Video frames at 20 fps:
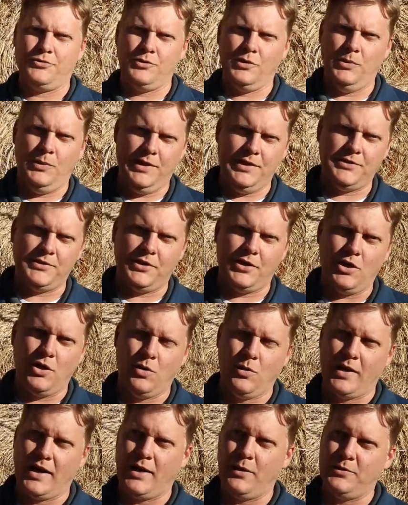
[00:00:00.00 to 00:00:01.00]
three weeks
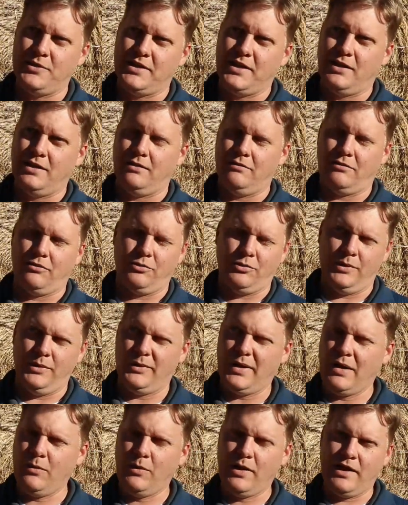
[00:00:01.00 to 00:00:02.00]
ago when I was getting
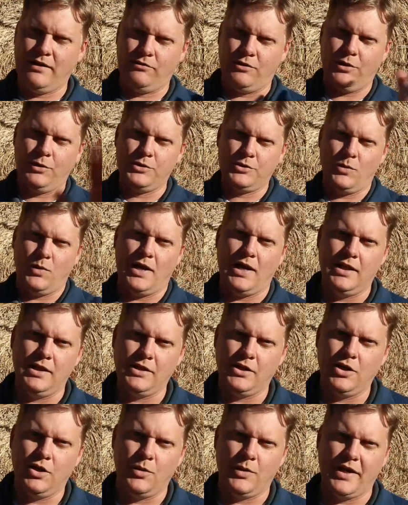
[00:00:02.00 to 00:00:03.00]
three, uh, whatever, it was a while
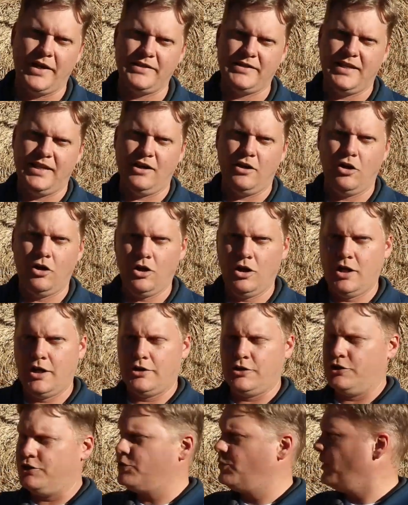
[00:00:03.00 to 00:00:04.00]
ago when I was getting all
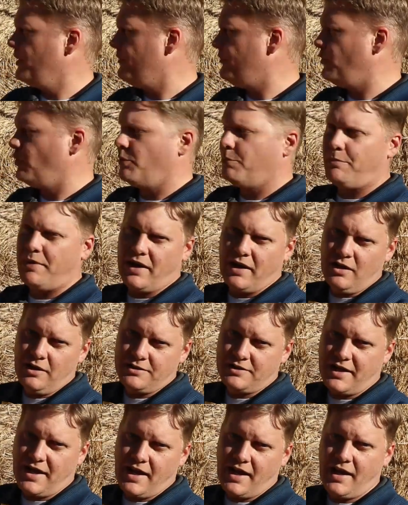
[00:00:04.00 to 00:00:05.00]
124
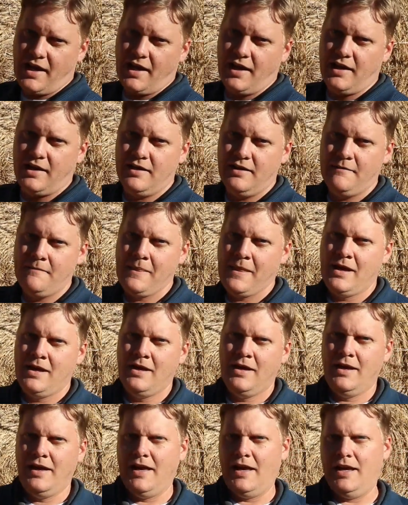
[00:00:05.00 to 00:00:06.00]
bales of hay,
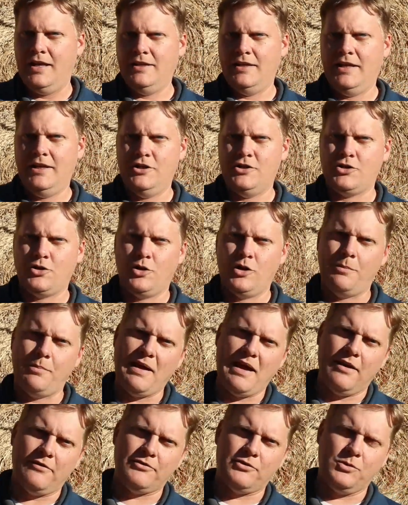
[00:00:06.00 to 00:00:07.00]
hay lady showed up
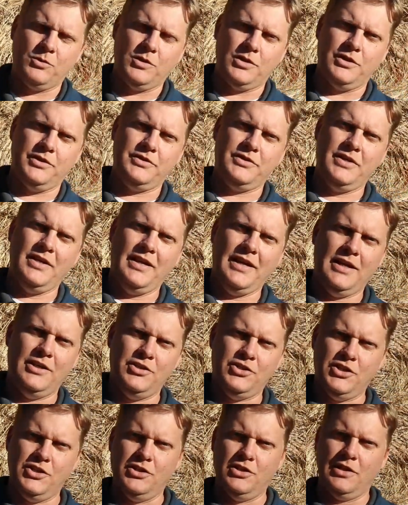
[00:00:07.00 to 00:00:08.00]
afterwards
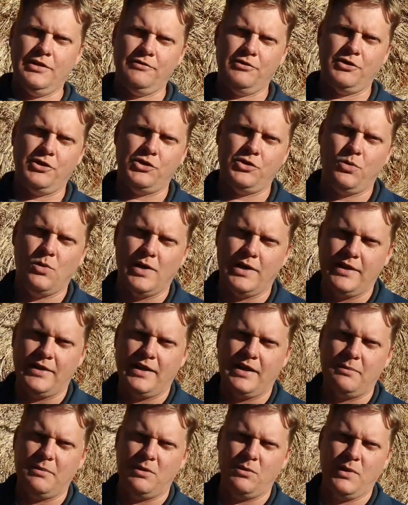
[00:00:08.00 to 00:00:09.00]
and she delivered the 20
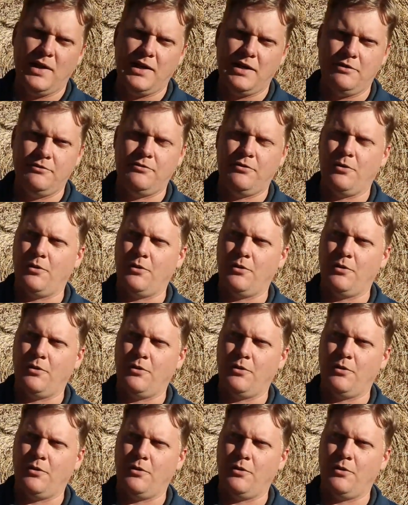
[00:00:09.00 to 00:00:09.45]
that I'd been waiting